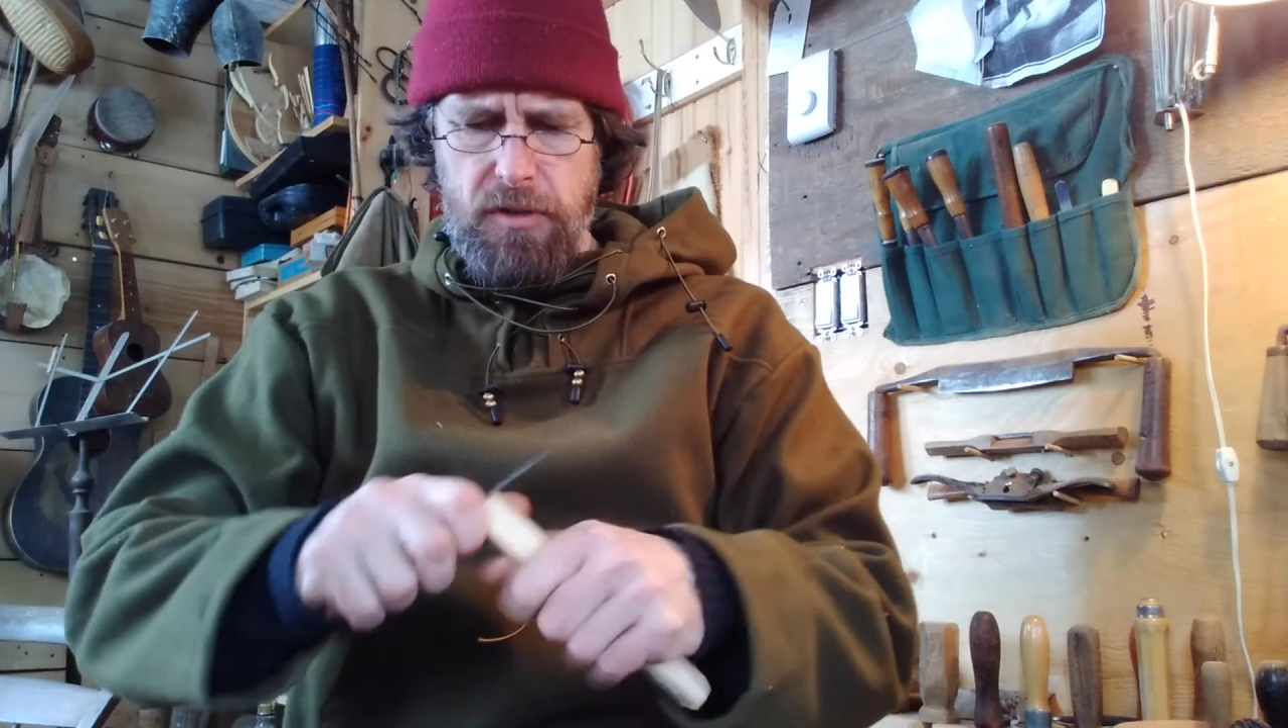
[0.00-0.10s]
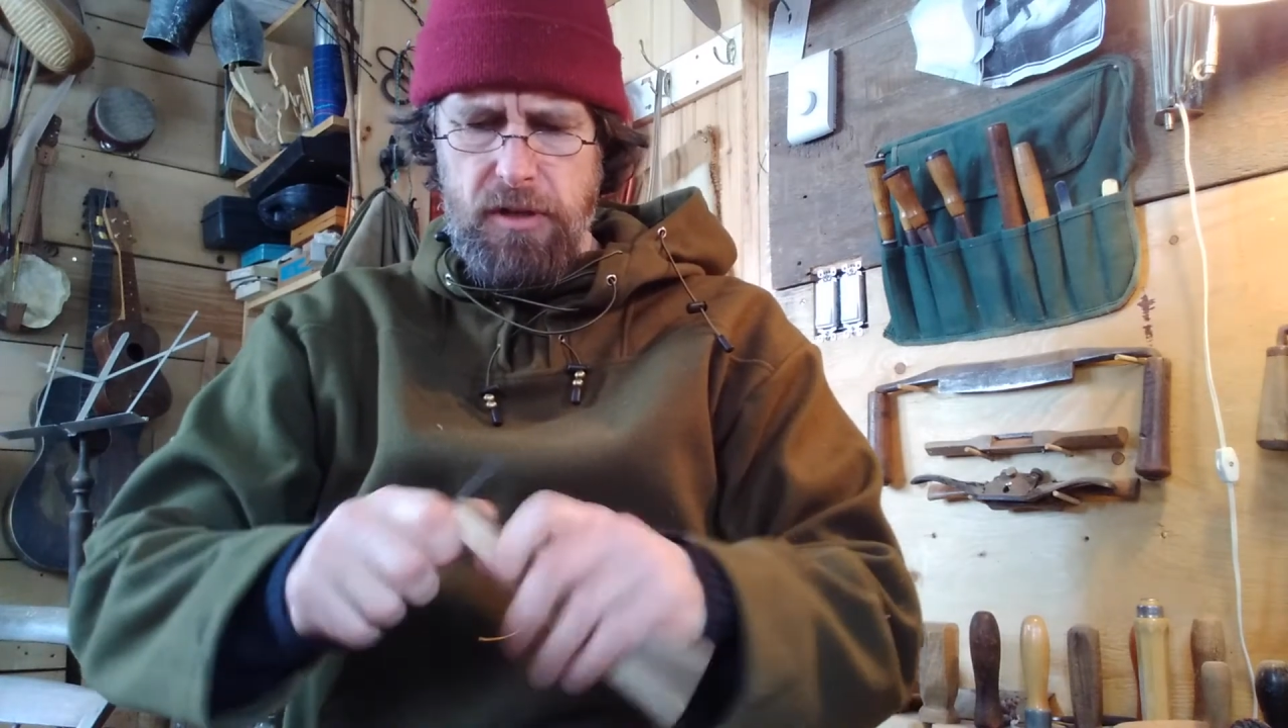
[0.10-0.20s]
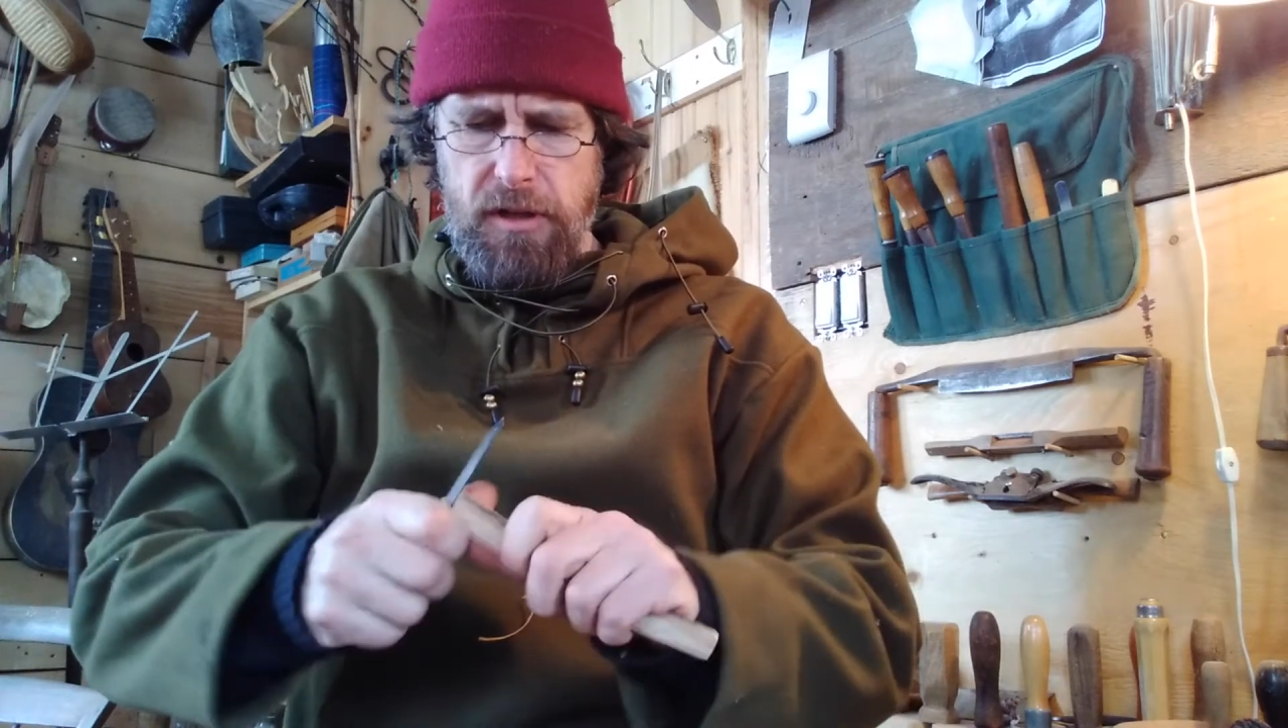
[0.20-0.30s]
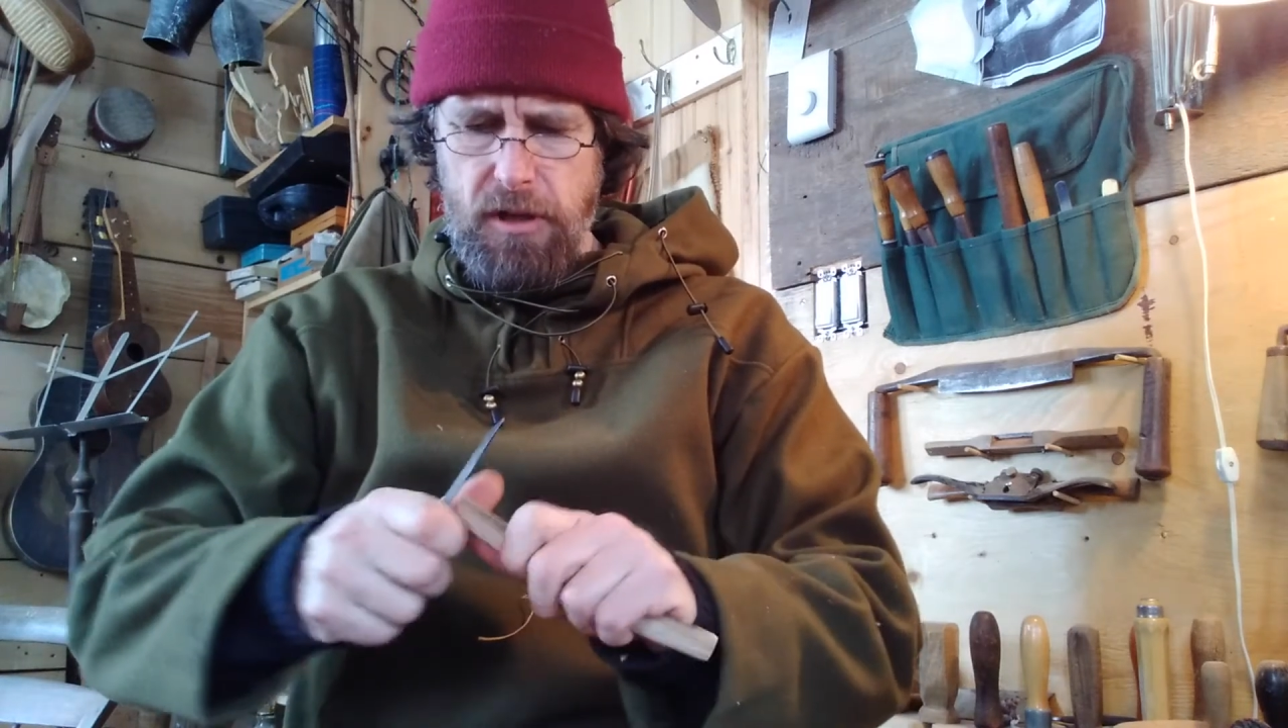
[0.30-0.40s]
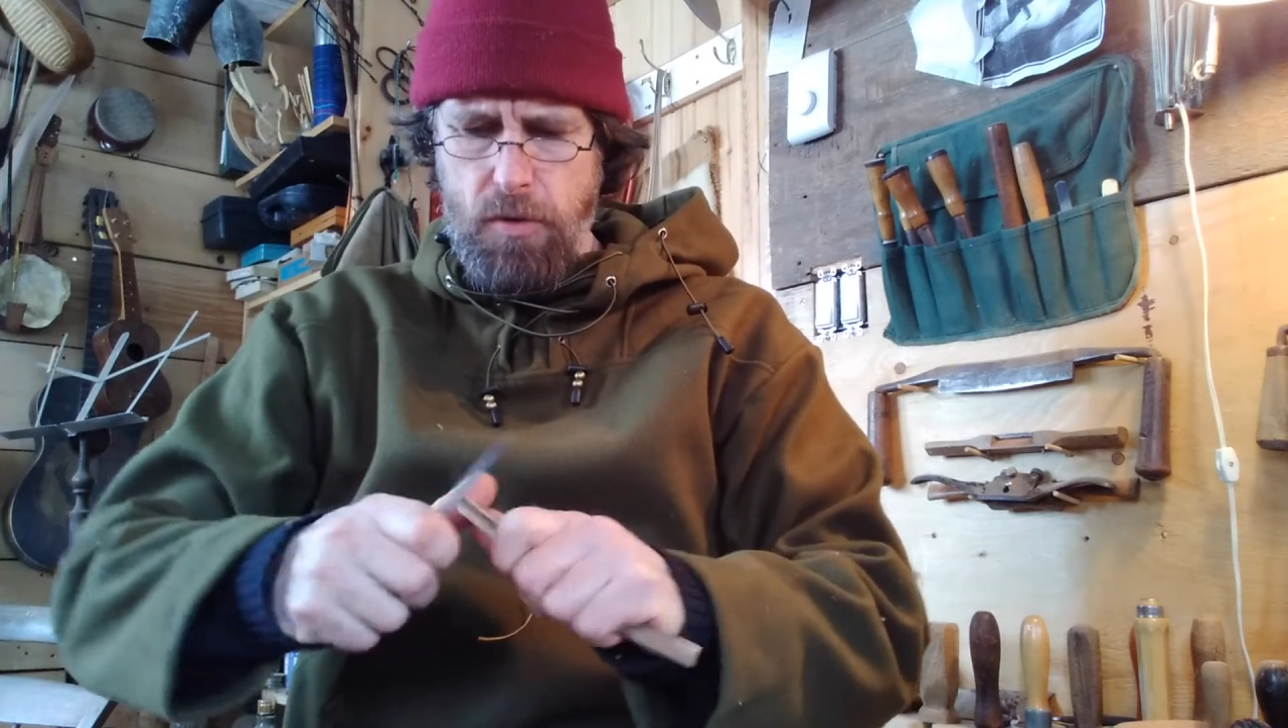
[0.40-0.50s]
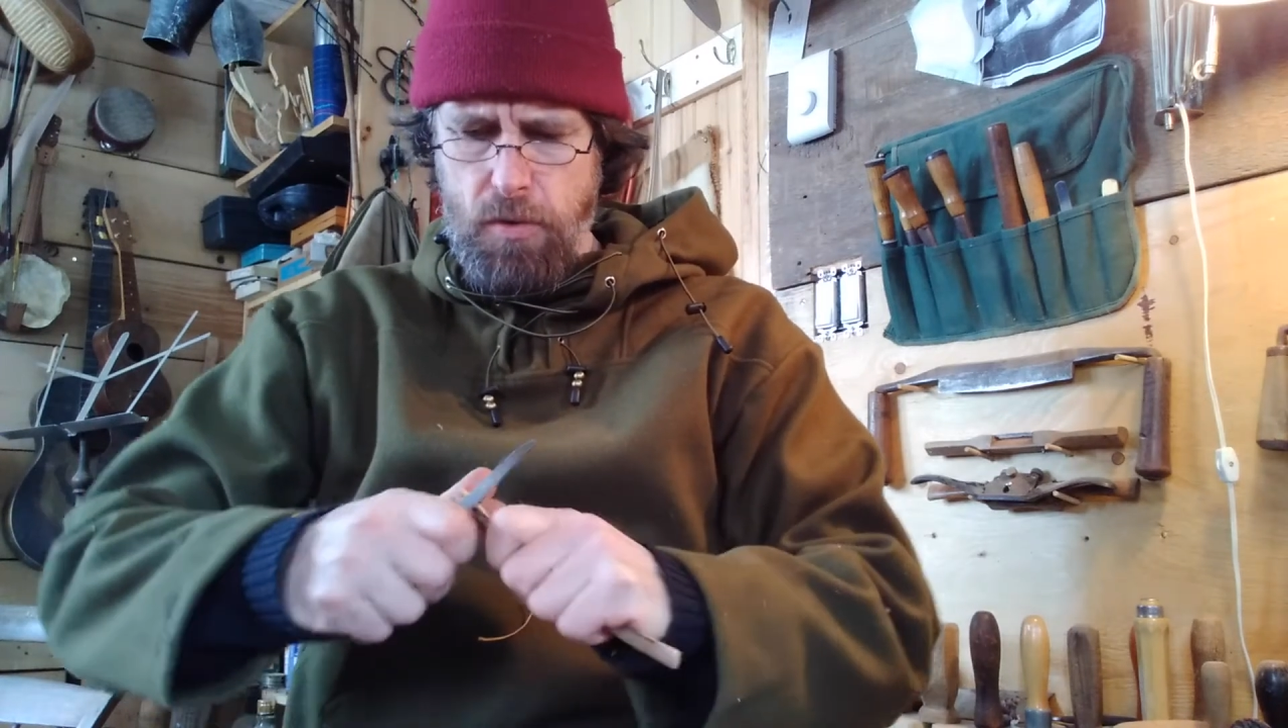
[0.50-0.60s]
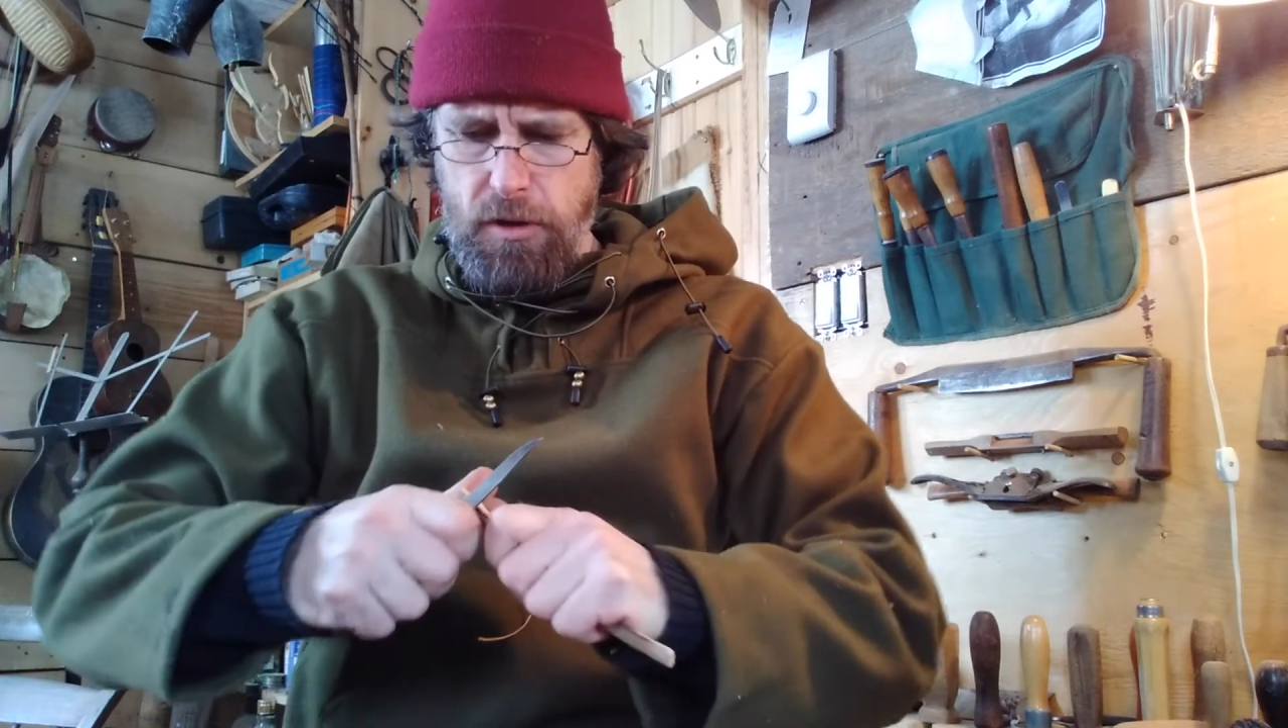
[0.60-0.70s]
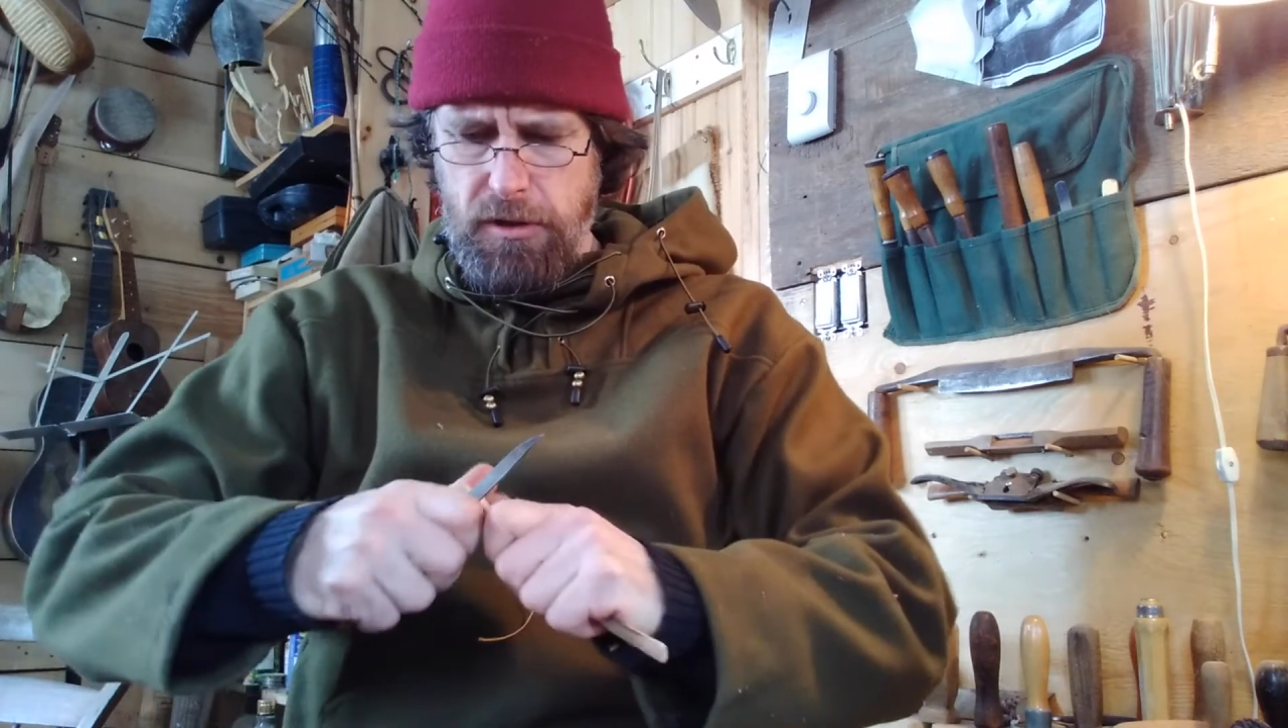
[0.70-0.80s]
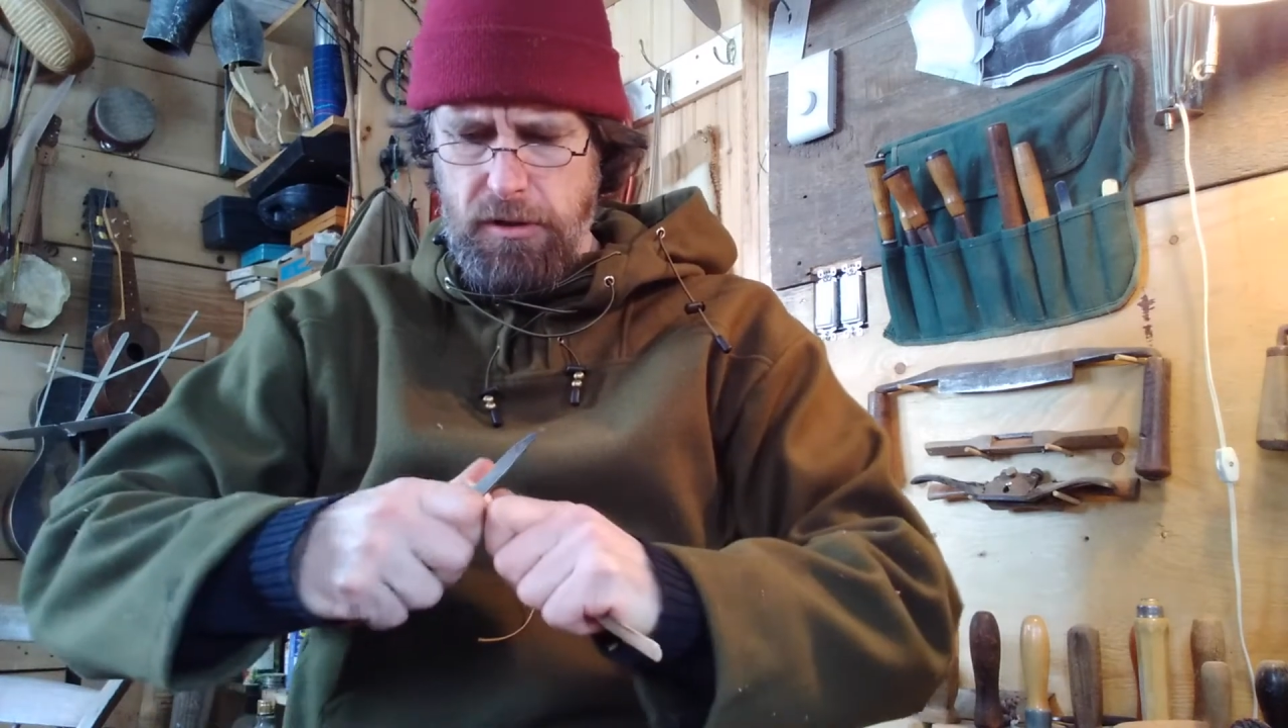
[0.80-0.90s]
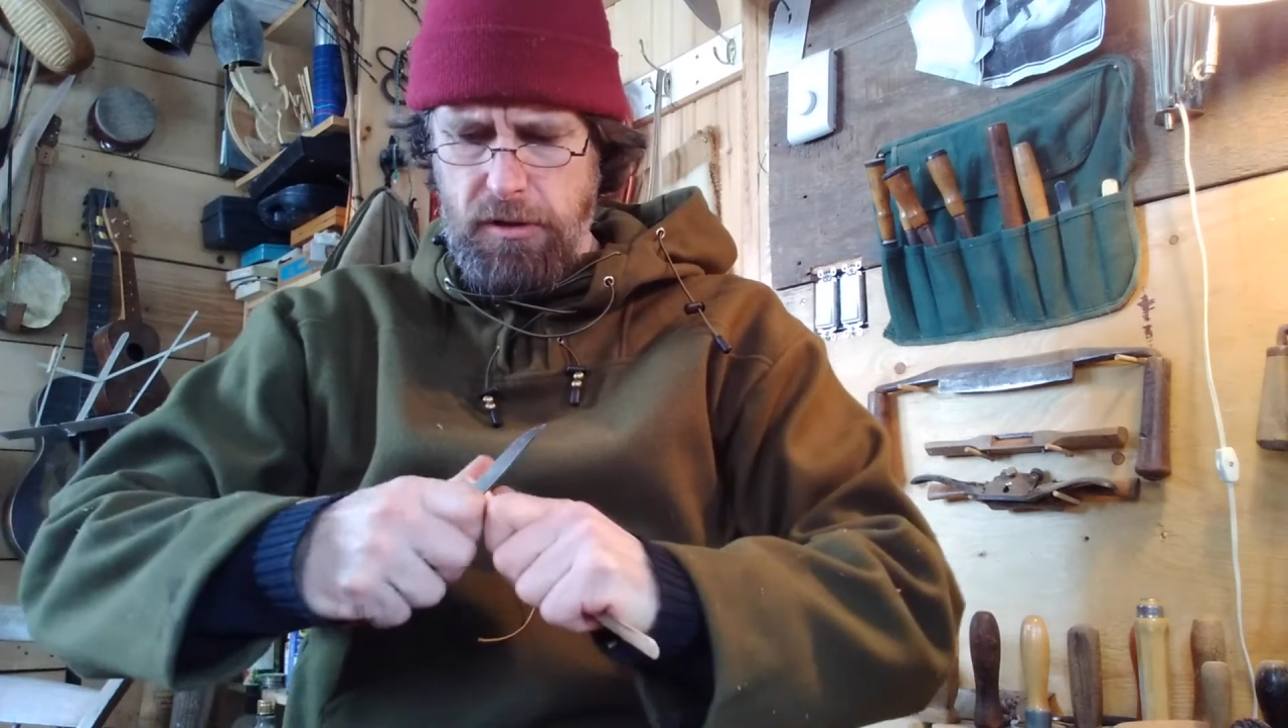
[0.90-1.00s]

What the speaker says: sound like a horse.